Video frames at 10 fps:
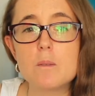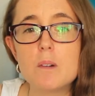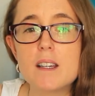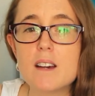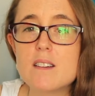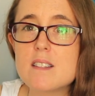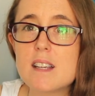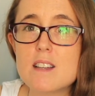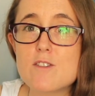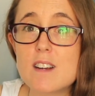We're going to
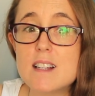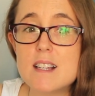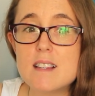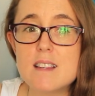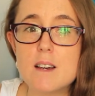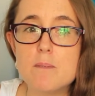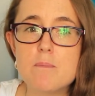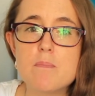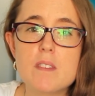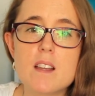get straight into them.